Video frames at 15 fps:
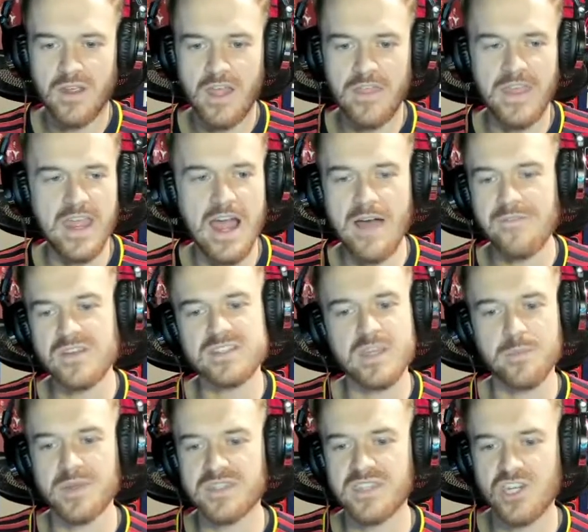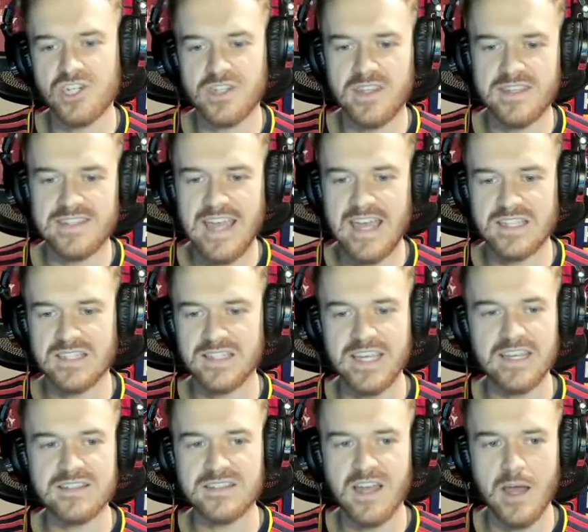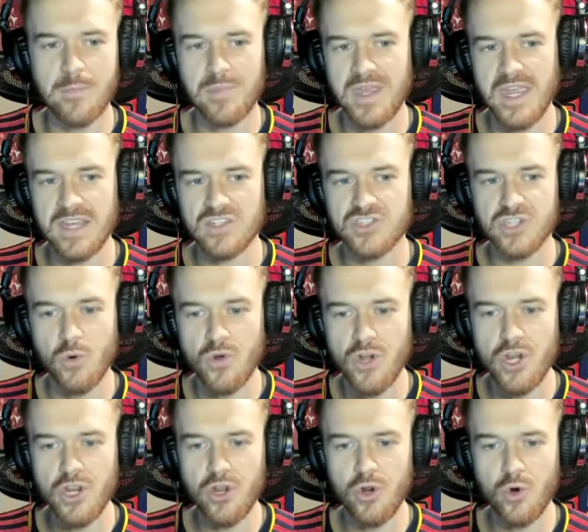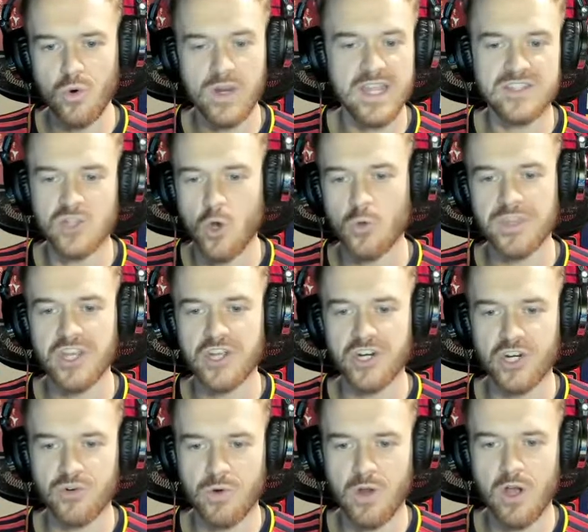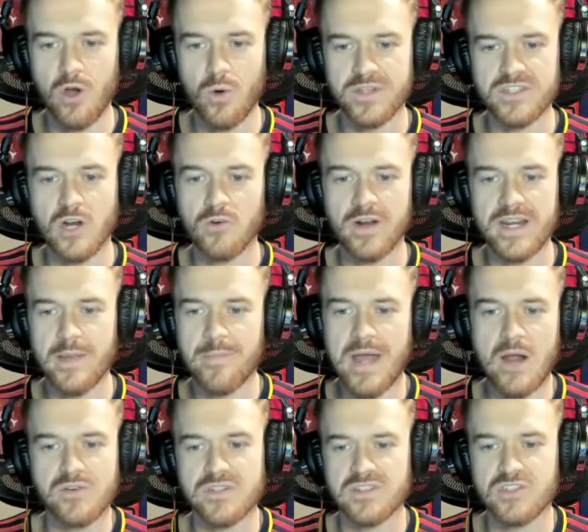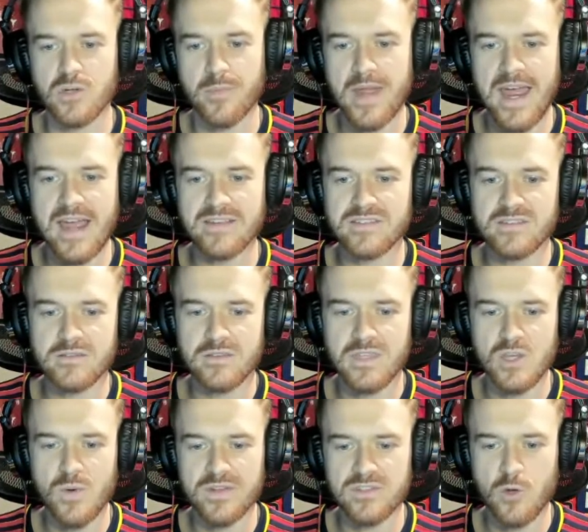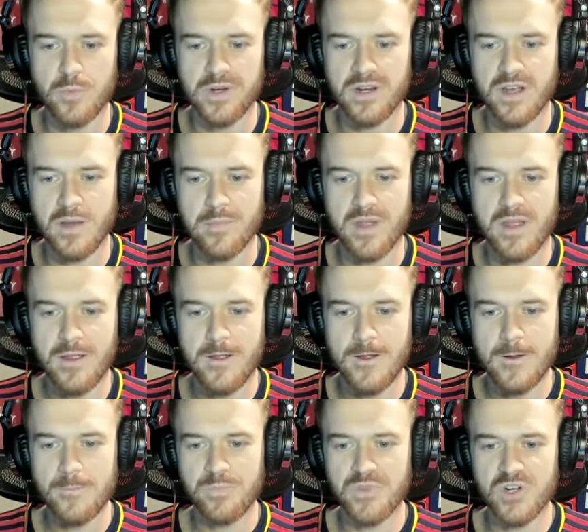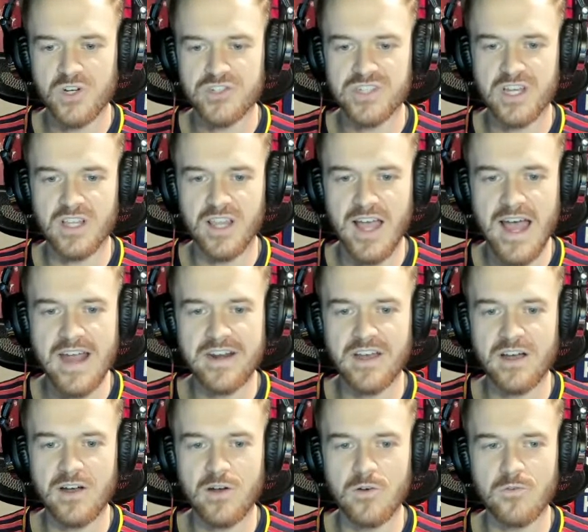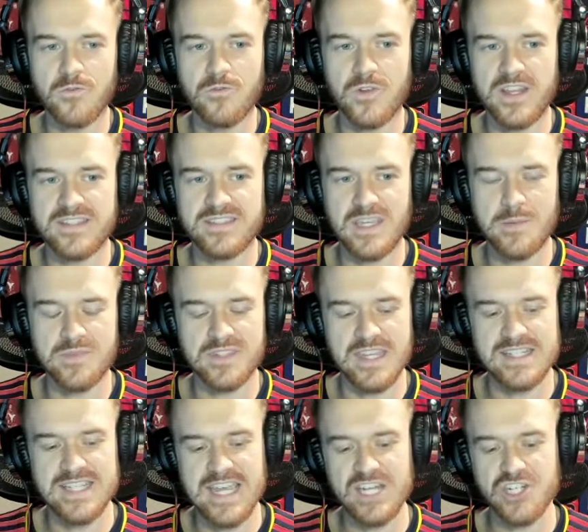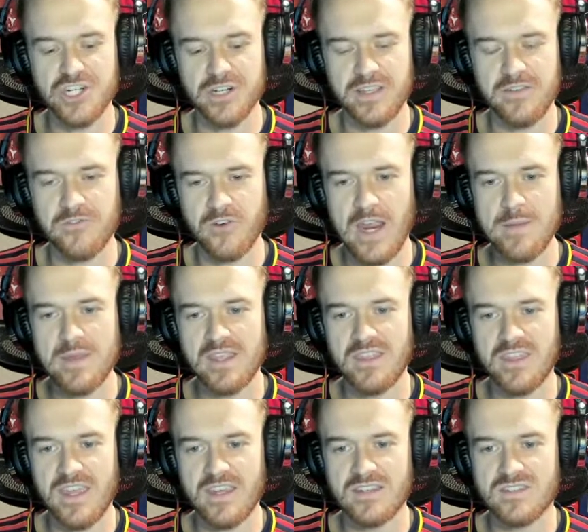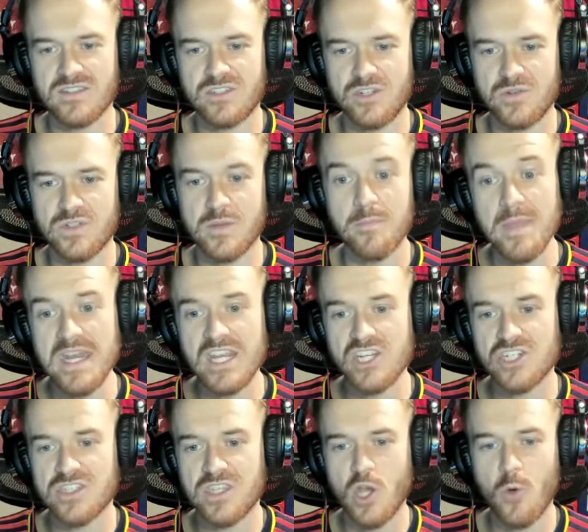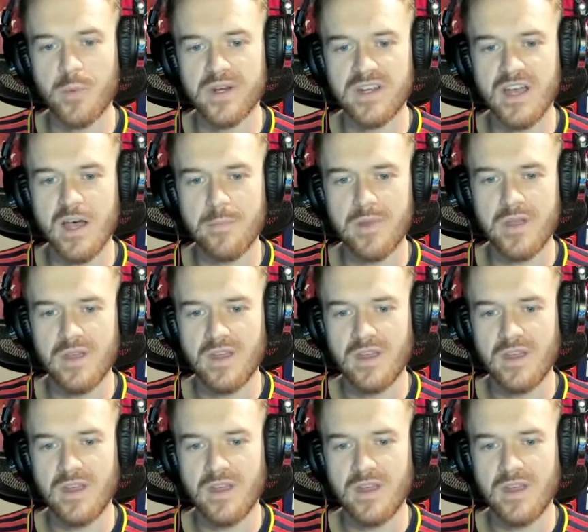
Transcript: And they obviously position this as Leagues Cup being so new, it's only going to grow. It's already about to surpass the US Open Cup. There's a lot of, it seems, intentionally framing things to diminish the Open Cup